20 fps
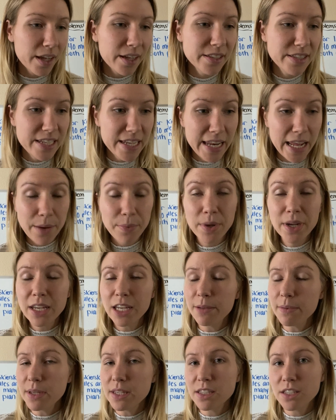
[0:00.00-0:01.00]
Today, we're going
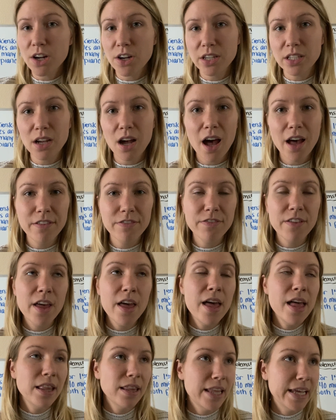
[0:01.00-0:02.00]
to be starting off,
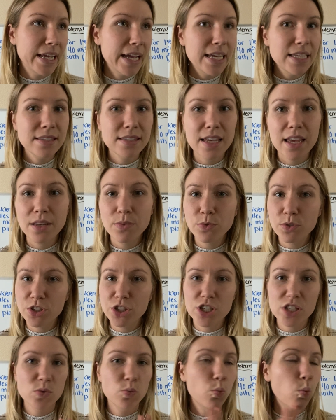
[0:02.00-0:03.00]
like I said, with
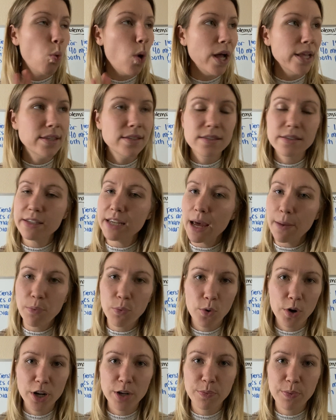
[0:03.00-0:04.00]
just one-step
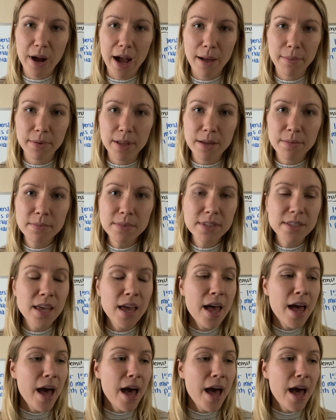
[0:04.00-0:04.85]
word problems.